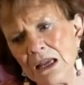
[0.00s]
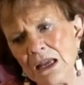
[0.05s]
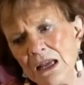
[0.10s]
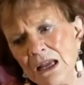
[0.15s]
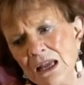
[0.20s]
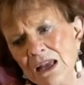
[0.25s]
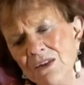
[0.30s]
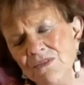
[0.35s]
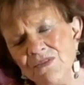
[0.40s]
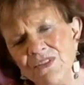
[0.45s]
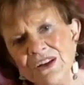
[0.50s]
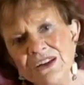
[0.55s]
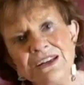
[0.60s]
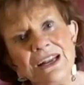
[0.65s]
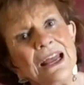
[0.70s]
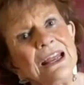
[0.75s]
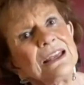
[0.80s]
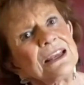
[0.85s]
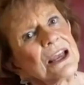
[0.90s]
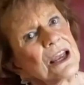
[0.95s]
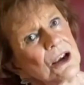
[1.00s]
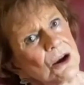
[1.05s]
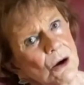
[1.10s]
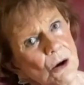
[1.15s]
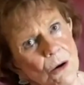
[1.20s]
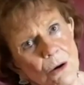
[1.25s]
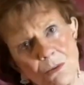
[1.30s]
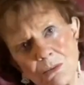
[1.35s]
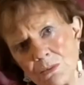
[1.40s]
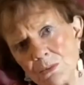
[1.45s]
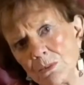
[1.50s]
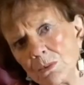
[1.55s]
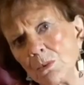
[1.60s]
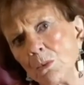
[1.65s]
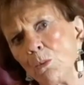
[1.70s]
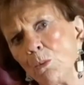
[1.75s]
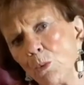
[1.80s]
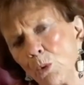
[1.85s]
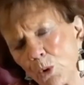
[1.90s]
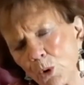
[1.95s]
in the daycare
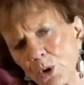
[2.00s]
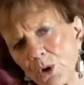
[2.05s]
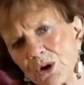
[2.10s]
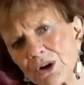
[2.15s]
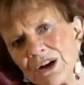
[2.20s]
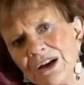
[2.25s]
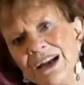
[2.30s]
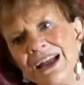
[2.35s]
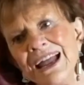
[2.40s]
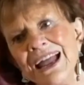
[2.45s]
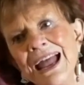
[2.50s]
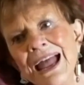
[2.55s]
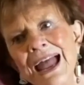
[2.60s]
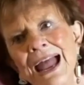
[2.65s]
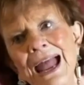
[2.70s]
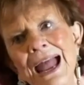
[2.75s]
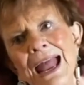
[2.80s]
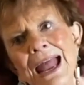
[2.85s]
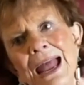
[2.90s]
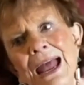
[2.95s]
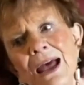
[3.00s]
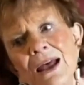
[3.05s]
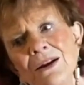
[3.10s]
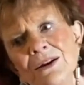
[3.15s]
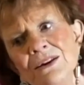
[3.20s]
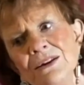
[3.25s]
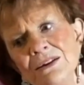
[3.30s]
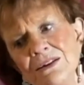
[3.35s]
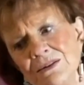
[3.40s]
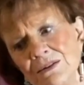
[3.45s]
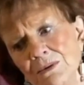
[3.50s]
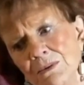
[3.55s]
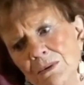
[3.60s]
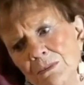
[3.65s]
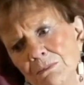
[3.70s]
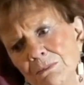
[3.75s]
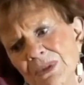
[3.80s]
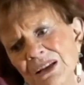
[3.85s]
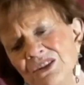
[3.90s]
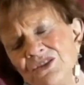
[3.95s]
work, and
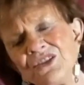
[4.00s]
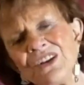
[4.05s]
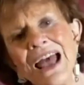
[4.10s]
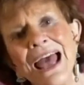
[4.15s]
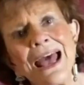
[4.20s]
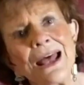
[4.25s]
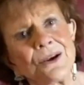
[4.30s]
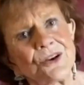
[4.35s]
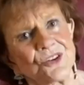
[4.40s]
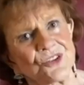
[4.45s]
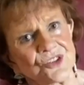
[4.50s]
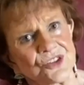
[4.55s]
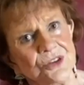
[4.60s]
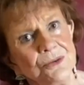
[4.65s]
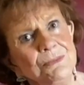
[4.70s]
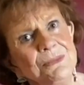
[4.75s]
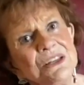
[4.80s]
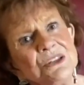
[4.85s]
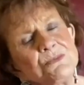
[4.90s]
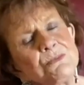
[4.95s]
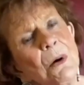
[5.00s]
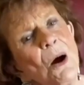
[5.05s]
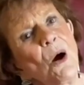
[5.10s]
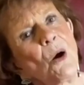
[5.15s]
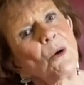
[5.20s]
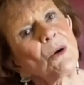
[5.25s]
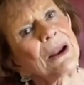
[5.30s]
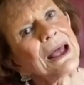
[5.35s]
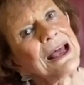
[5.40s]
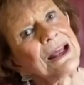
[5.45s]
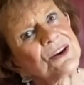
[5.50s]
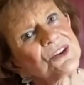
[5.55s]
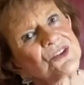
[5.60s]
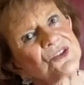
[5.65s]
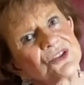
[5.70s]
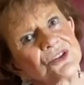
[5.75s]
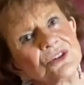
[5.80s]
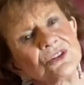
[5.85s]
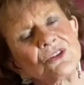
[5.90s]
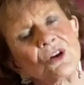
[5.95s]
Miss Paul
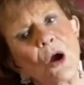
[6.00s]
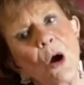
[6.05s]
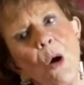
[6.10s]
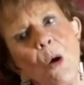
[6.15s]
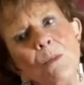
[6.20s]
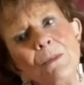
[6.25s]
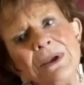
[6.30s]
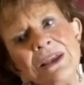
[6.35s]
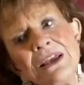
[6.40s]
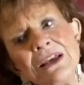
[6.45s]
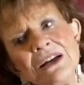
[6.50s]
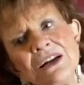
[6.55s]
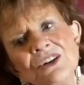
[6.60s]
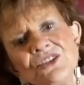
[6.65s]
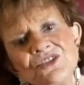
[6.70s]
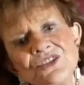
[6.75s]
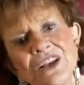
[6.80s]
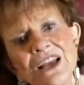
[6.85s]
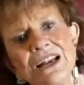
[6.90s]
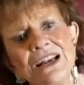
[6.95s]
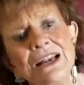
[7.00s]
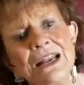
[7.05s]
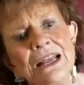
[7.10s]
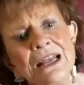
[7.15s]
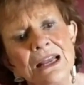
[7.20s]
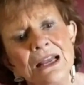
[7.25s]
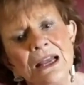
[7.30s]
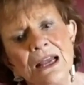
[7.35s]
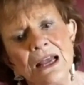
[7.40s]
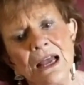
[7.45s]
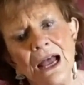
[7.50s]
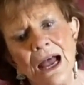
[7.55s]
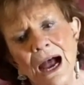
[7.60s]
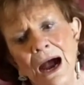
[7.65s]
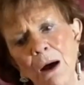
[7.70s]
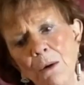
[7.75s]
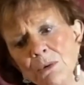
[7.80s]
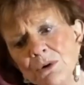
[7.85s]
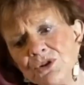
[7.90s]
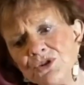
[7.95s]
Anderson called me in and said,
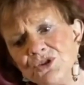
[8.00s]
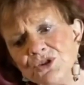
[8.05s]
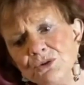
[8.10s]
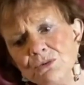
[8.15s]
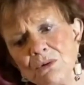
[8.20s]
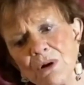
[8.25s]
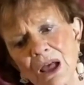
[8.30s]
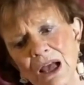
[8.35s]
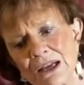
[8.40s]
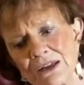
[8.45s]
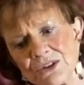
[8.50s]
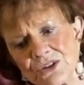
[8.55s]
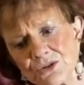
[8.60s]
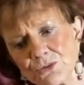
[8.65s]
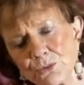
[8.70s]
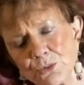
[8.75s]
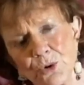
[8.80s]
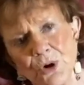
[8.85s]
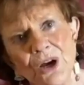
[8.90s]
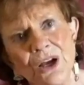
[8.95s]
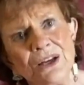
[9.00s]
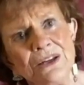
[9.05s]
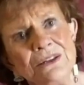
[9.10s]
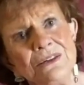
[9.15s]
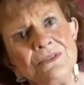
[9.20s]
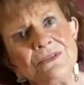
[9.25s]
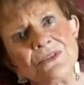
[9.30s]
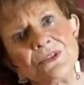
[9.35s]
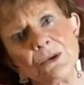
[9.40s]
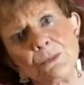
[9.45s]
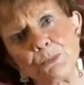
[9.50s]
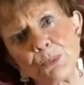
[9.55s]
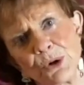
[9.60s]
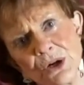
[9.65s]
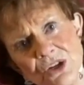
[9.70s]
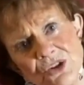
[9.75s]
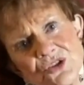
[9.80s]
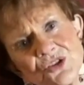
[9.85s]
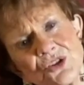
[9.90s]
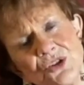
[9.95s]
"How would you like to run the
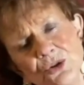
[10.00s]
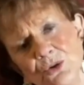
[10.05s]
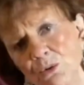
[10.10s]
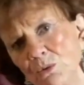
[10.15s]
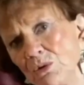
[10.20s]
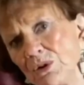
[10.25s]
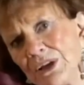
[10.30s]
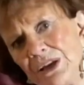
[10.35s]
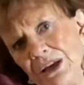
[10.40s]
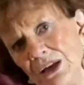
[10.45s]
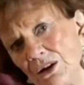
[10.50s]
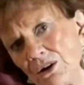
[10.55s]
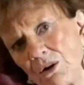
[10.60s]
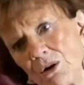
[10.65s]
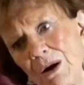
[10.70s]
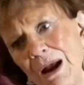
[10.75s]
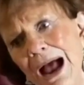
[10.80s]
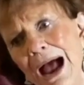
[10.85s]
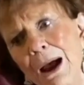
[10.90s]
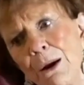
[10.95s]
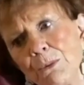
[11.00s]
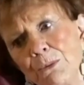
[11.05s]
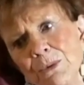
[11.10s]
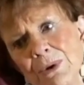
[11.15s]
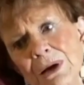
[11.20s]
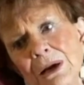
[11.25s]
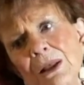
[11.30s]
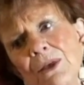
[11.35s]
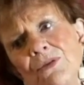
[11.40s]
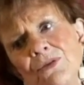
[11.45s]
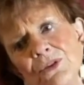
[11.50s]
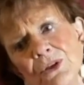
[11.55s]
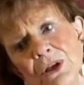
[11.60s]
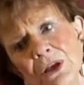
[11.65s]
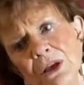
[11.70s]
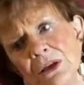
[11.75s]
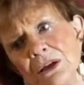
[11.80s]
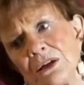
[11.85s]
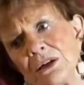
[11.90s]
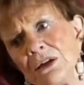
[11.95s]
preschool here? I really
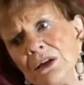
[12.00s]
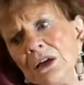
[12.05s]
think